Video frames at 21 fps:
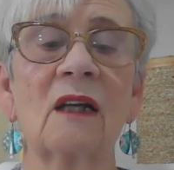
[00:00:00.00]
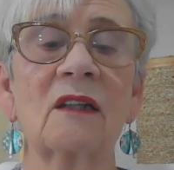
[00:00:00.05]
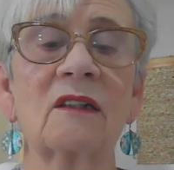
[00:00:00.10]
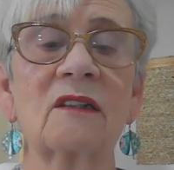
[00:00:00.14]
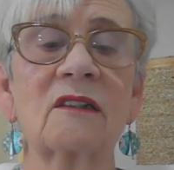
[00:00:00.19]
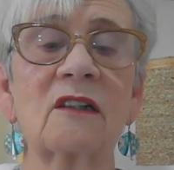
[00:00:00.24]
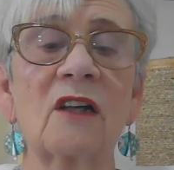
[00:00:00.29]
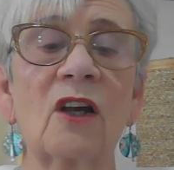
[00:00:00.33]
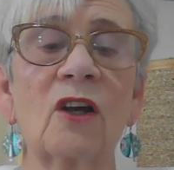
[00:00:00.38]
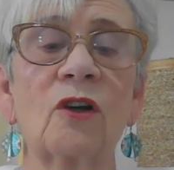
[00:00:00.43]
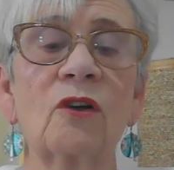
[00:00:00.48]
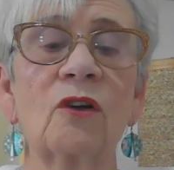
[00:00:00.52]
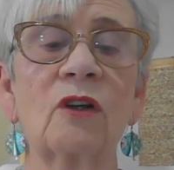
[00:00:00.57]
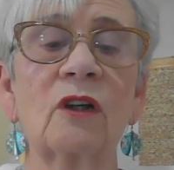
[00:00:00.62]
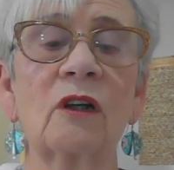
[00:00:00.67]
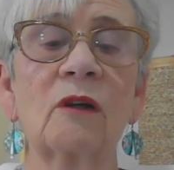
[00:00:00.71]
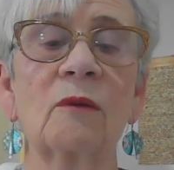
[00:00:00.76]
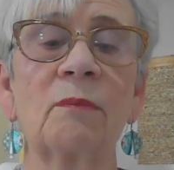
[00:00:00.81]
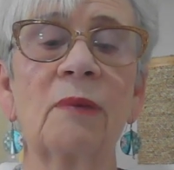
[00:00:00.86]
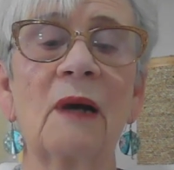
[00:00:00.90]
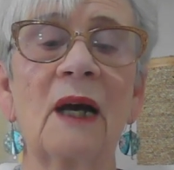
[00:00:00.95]
So
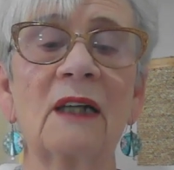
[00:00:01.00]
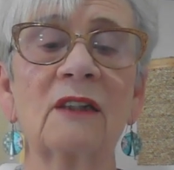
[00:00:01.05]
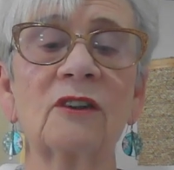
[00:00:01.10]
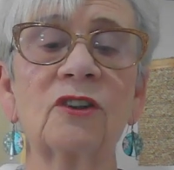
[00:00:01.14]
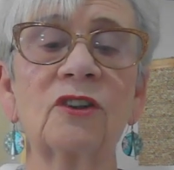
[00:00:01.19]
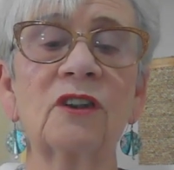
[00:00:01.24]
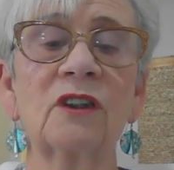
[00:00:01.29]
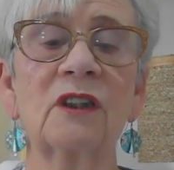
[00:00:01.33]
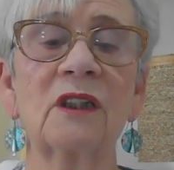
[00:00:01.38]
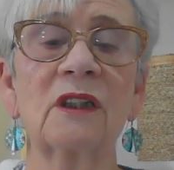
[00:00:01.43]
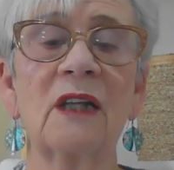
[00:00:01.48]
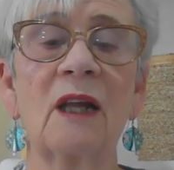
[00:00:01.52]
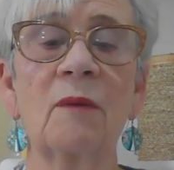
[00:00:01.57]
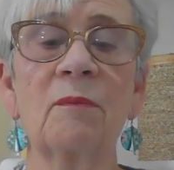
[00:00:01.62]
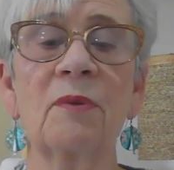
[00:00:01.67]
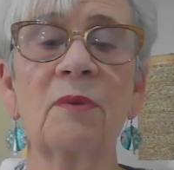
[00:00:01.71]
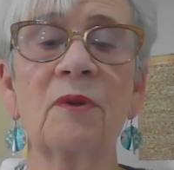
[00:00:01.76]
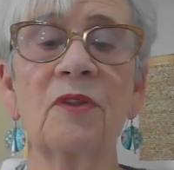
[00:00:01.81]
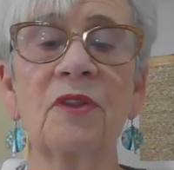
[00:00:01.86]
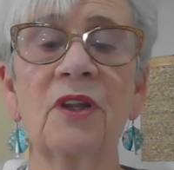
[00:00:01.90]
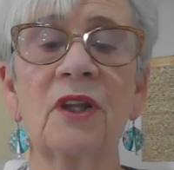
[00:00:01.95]
compassion and
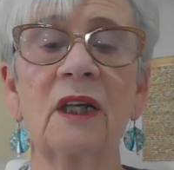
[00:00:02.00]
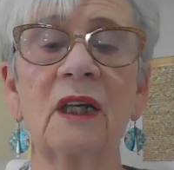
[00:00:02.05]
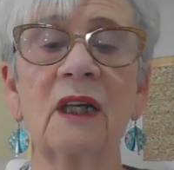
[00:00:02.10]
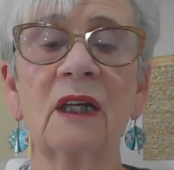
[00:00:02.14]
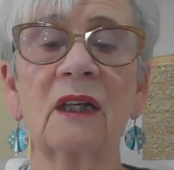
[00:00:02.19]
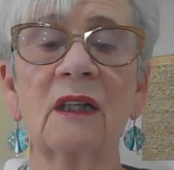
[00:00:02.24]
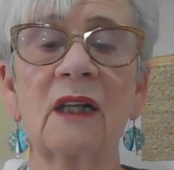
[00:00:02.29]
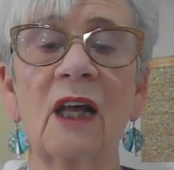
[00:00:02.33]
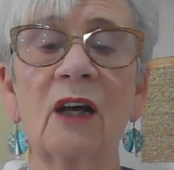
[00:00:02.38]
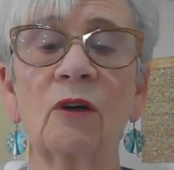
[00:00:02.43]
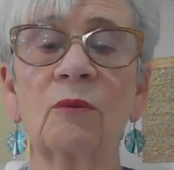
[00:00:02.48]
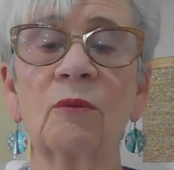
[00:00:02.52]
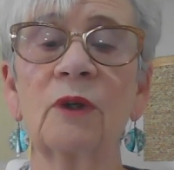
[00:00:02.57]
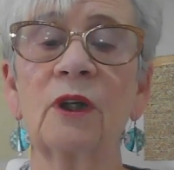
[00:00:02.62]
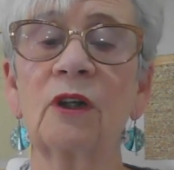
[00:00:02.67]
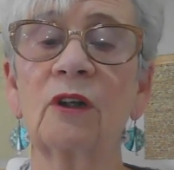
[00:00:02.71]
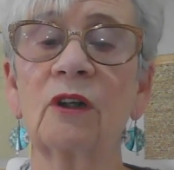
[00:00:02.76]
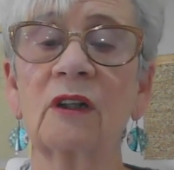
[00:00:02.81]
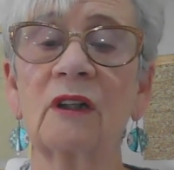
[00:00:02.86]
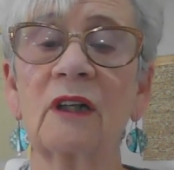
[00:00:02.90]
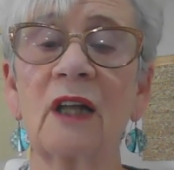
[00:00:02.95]
empathy can help
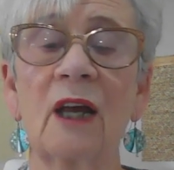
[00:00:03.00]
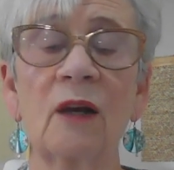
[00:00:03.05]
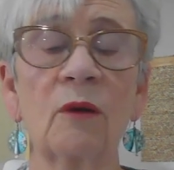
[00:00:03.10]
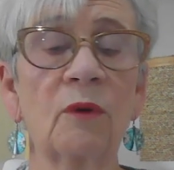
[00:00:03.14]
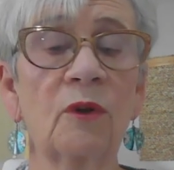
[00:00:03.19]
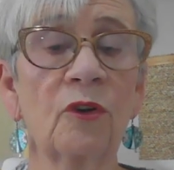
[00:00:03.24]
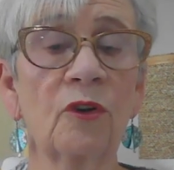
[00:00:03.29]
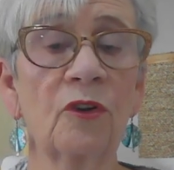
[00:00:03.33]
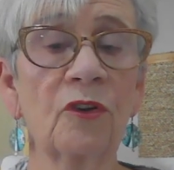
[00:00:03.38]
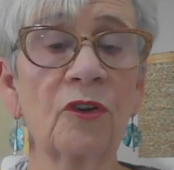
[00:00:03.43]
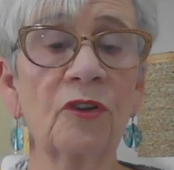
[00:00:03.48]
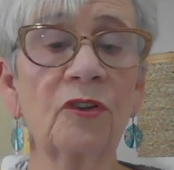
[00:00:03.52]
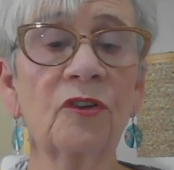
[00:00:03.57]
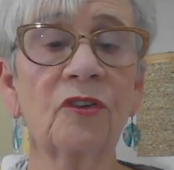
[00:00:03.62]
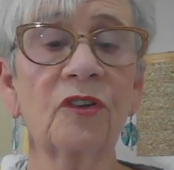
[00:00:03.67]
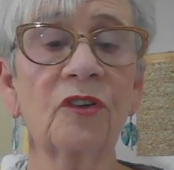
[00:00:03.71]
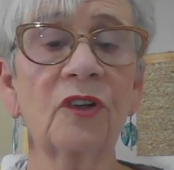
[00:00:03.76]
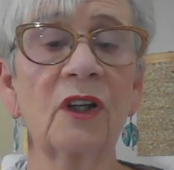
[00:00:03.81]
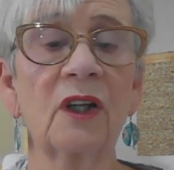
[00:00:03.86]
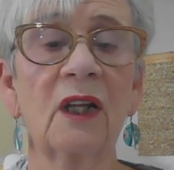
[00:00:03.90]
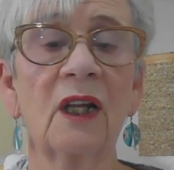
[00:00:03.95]
you connect with
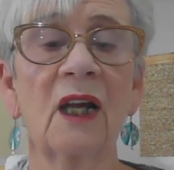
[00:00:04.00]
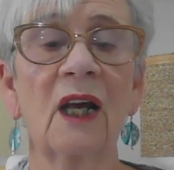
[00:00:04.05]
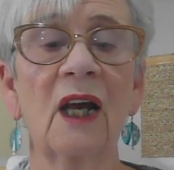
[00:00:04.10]
others,